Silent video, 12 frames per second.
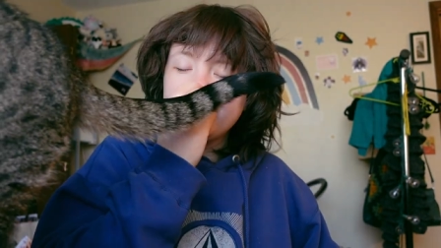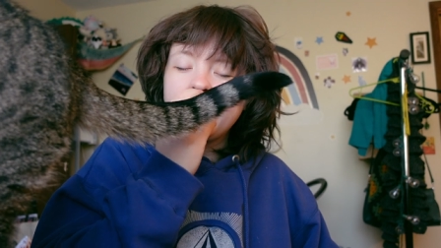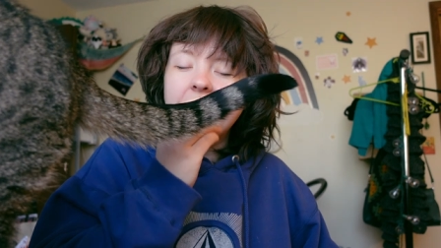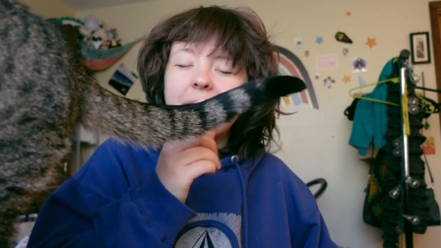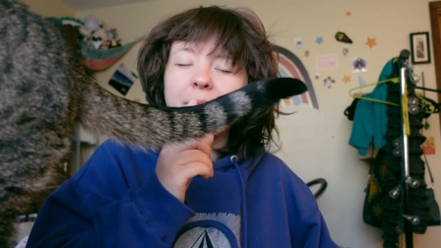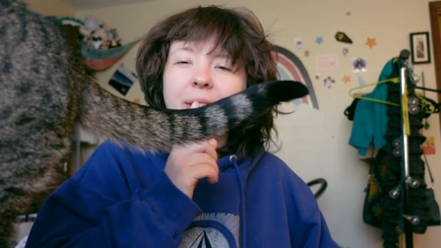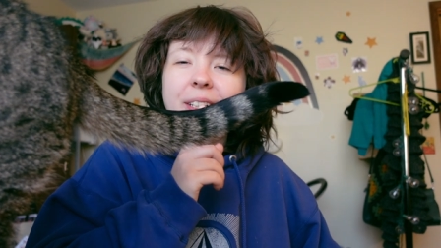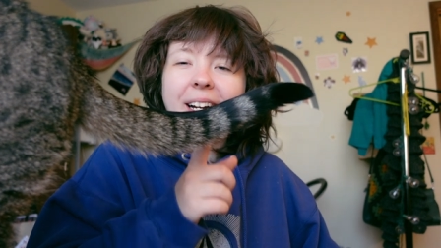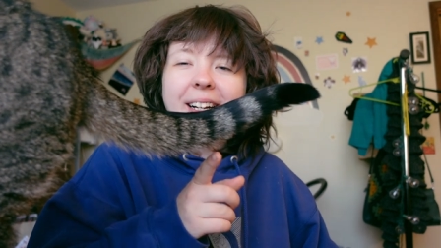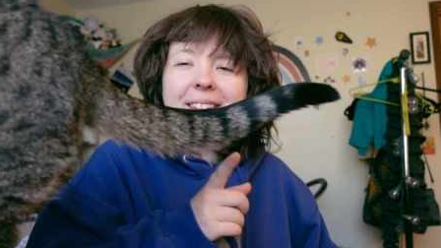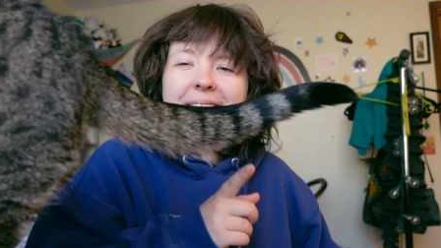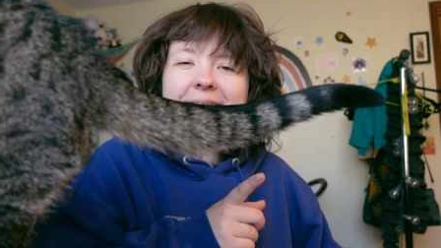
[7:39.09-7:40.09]
And I
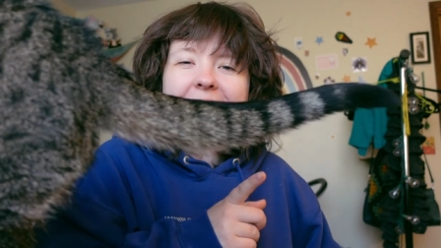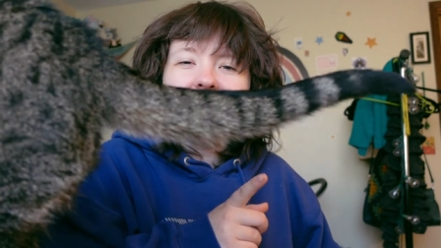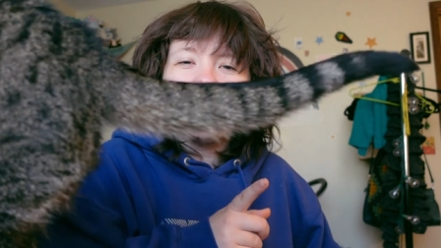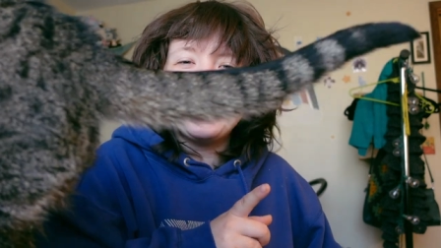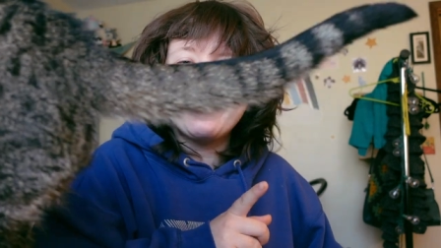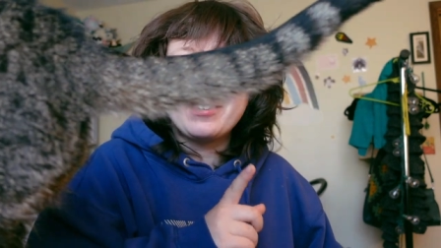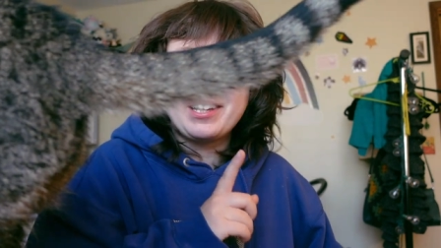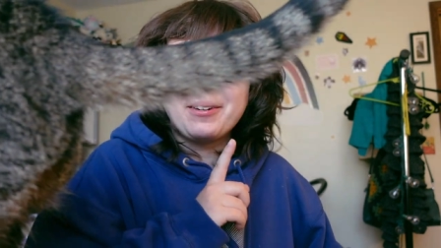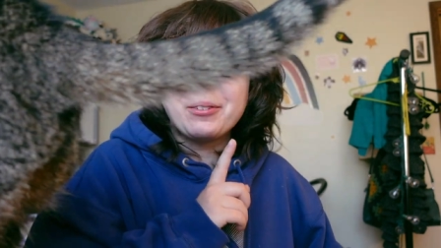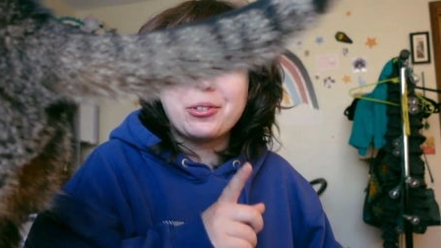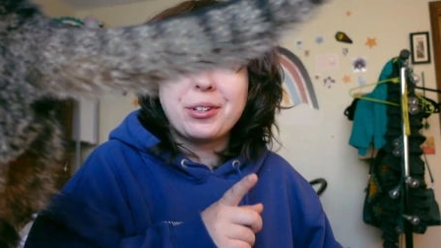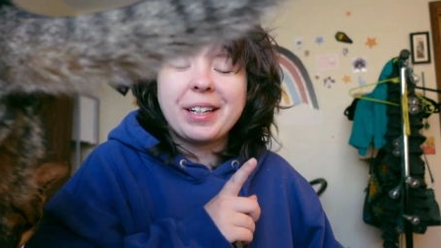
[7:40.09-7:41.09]
forgot to say that while I
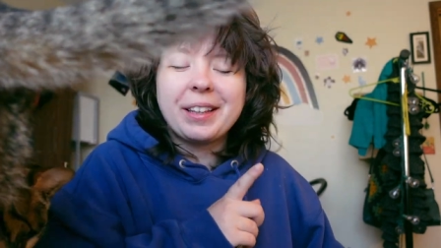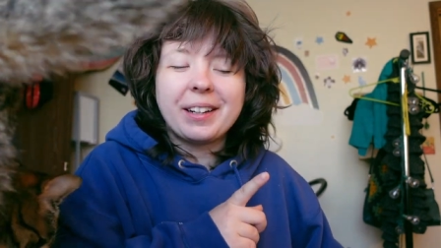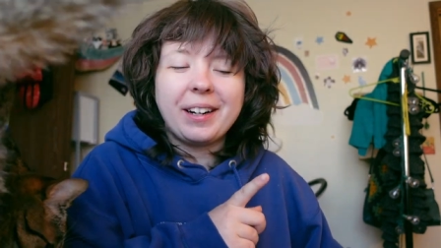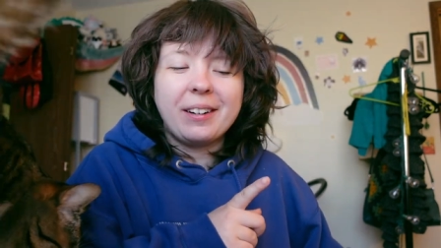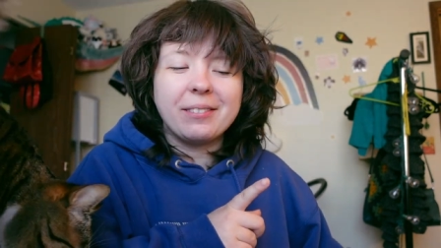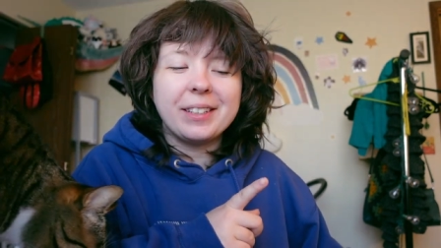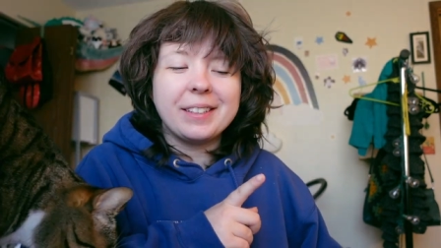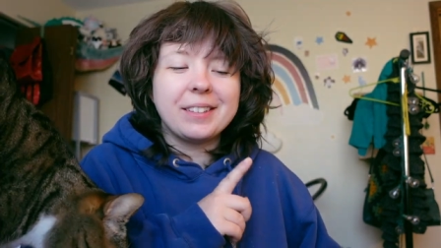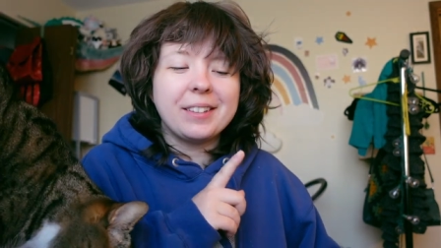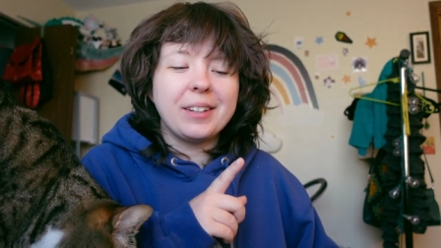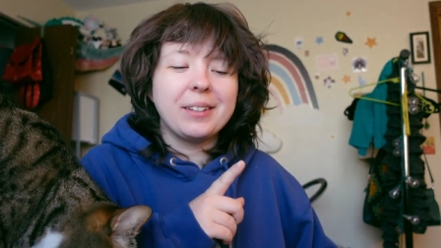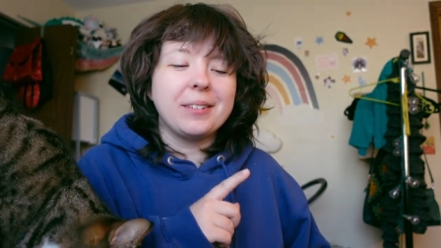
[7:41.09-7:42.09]
was drinking the coffee,
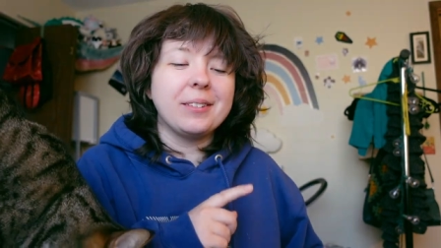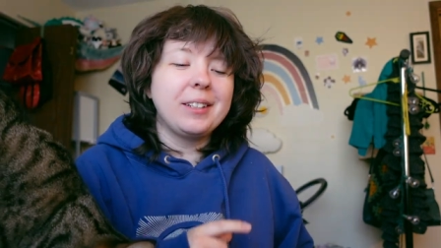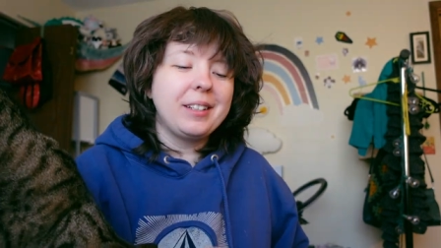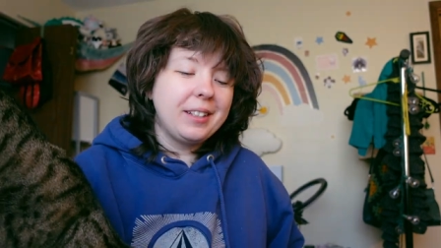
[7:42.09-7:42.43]
so